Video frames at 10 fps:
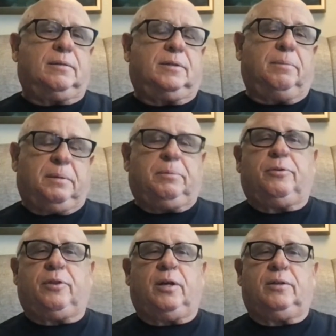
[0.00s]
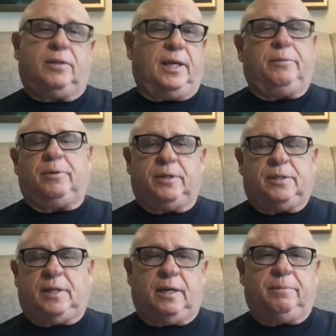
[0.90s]
some people thought they were
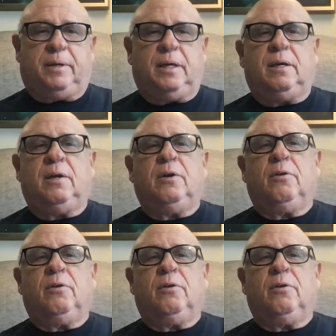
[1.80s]
his enemy